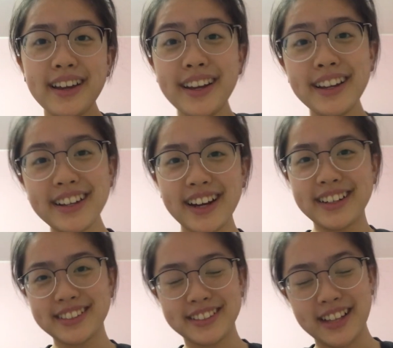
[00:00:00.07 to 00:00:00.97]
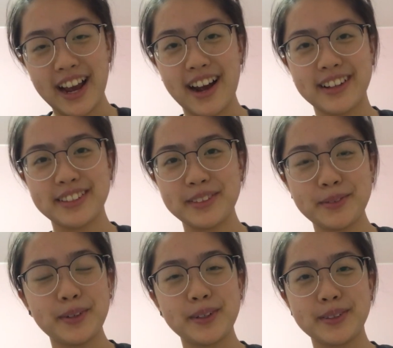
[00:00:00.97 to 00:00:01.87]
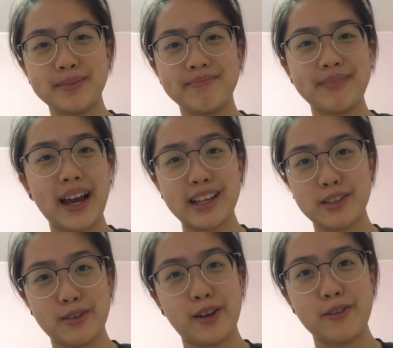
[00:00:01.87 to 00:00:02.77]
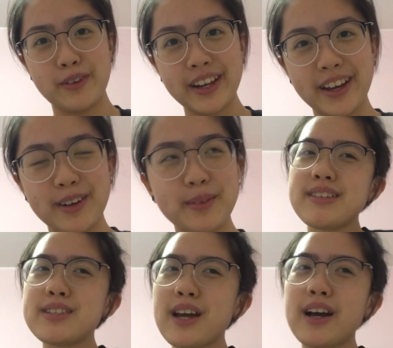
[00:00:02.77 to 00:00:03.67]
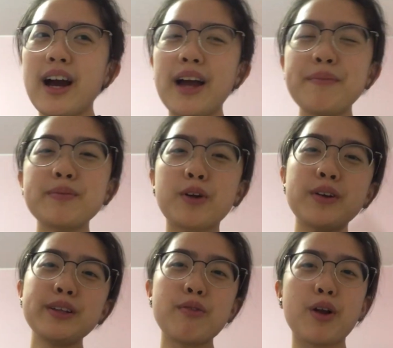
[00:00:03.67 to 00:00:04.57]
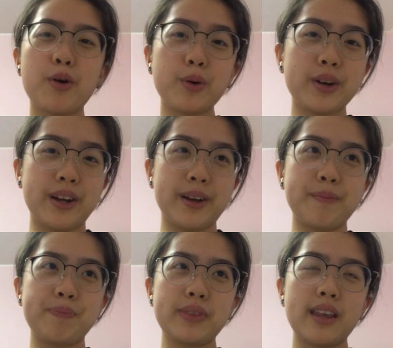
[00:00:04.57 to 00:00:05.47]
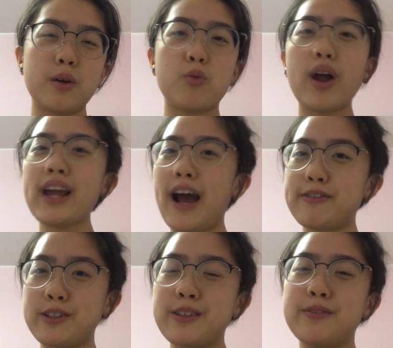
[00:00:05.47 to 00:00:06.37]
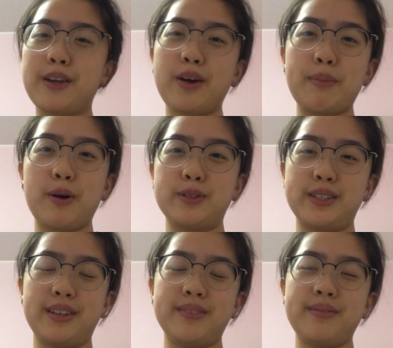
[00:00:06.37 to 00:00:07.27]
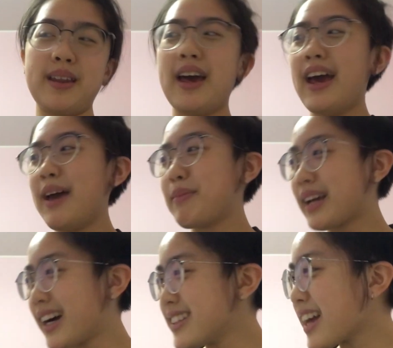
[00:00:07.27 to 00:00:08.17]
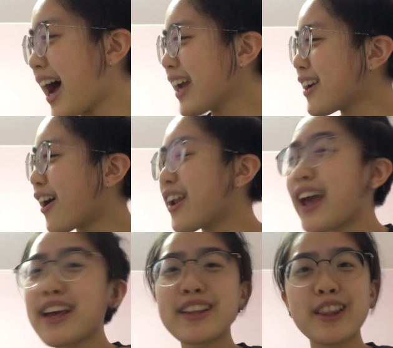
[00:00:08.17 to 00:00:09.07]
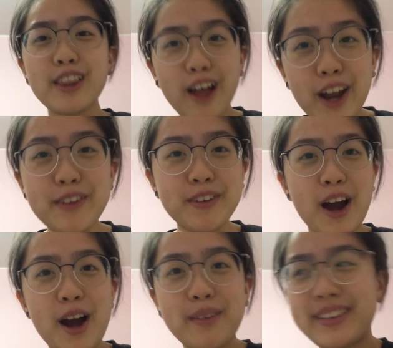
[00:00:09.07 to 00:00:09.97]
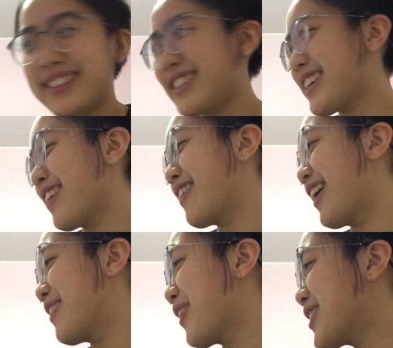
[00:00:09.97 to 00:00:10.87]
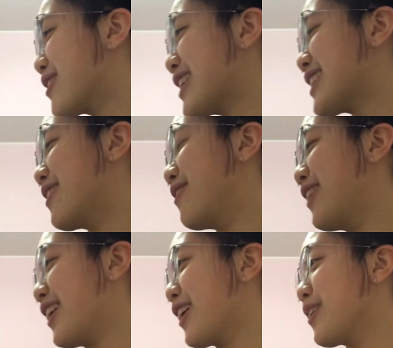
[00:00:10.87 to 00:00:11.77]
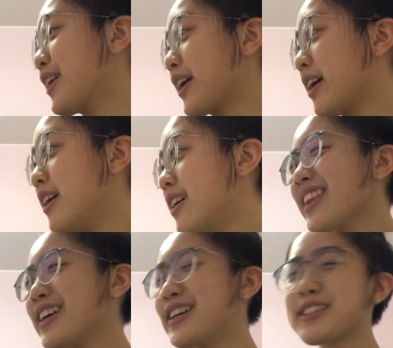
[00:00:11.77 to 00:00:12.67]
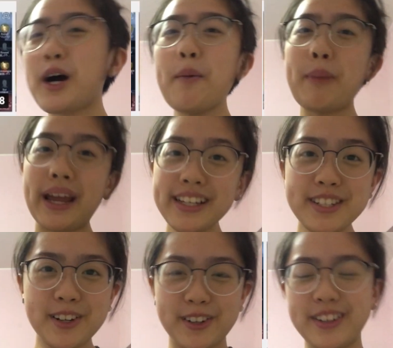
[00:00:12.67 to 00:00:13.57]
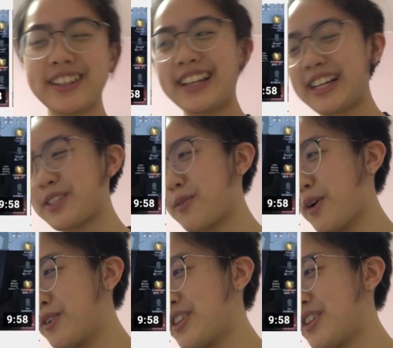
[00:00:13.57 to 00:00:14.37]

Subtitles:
Hey guys, it's Cass and welcome back to another video. I'm currently recording right after the video I posted because I got a lot of comments on my most recent video. Like, it's called Painter the Next Roach,